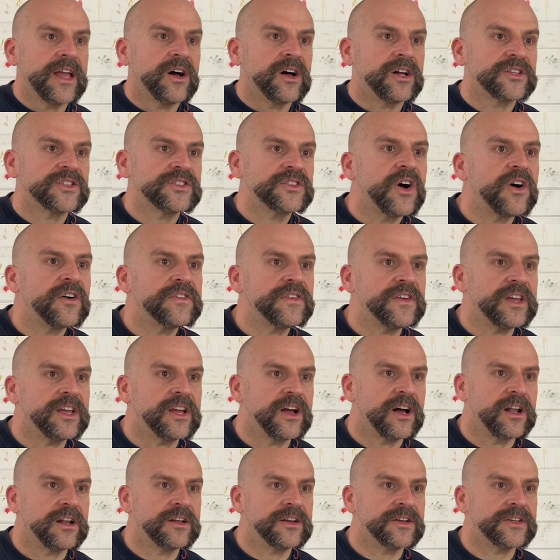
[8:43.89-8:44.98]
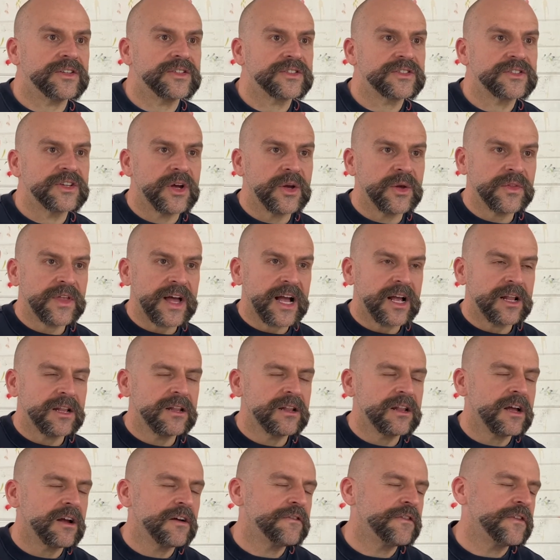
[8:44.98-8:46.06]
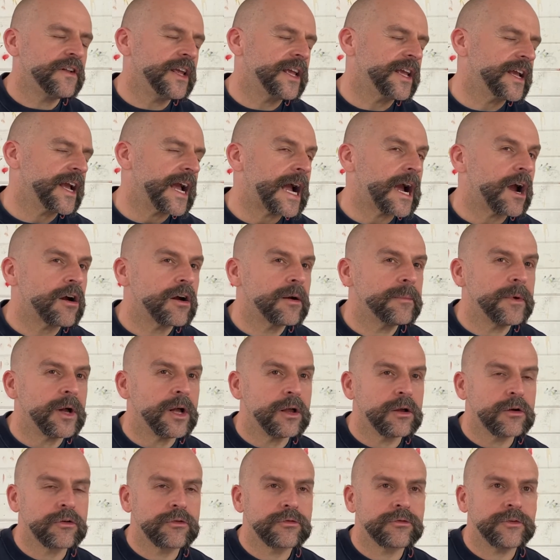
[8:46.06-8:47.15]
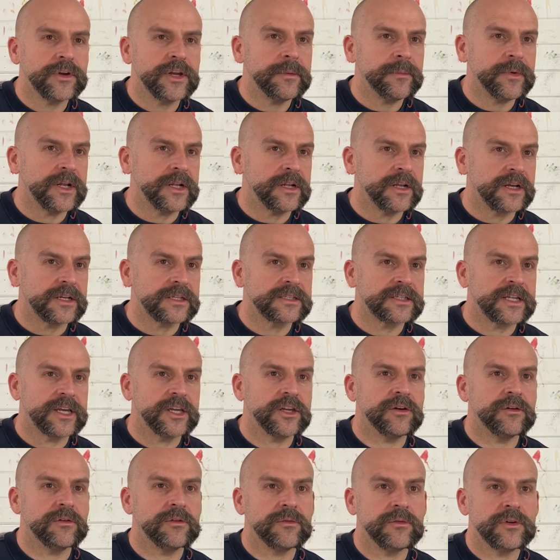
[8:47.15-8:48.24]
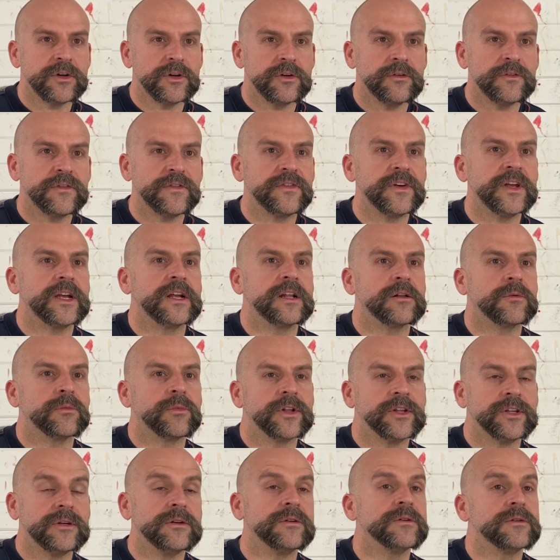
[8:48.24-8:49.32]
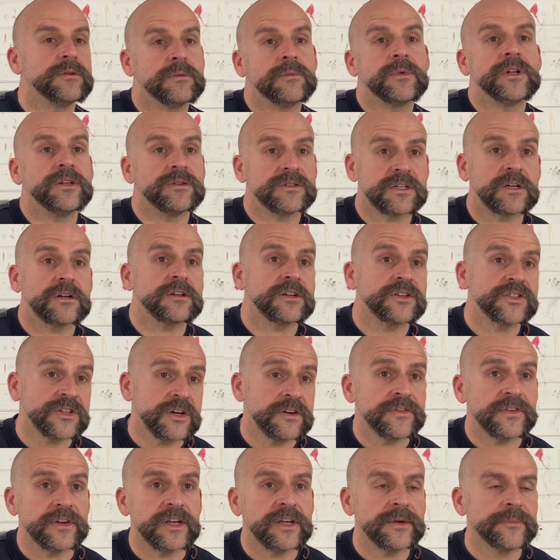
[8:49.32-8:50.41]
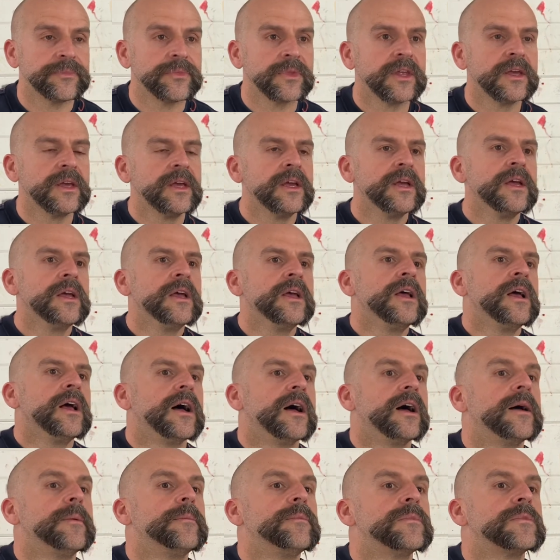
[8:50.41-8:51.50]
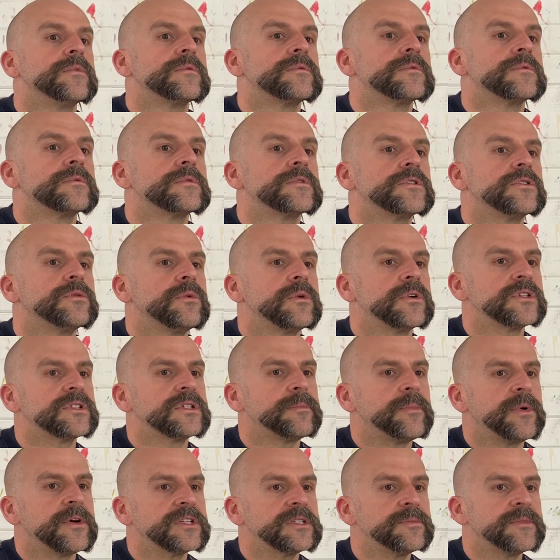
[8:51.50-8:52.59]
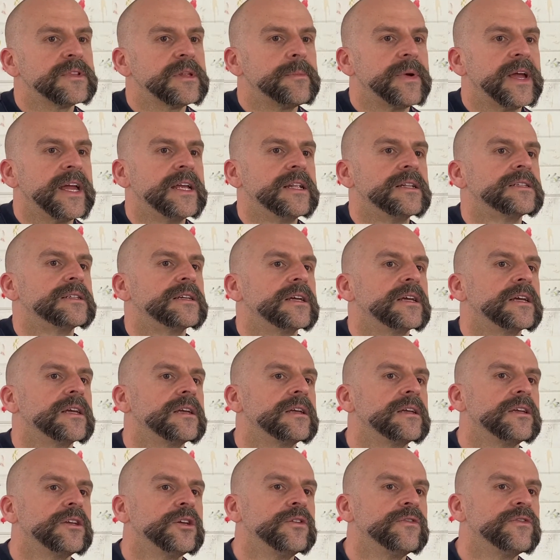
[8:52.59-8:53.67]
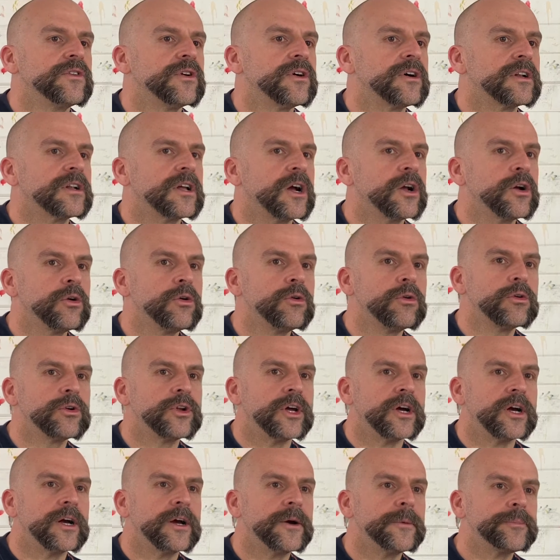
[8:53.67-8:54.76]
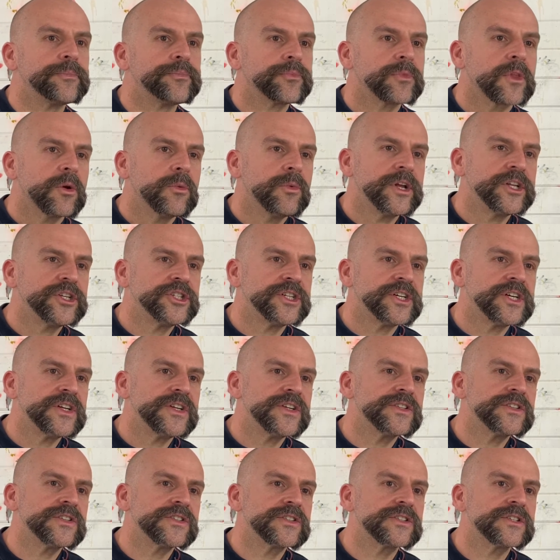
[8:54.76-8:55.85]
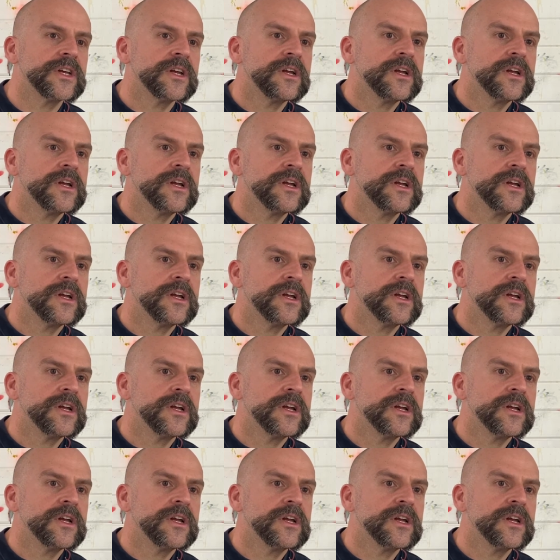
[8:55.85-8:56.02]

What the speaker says: toffee colours, so that lovely caramel creaminess that you feel when you suck on a toffee. Towards the bottom of the painting, you've got a corner which is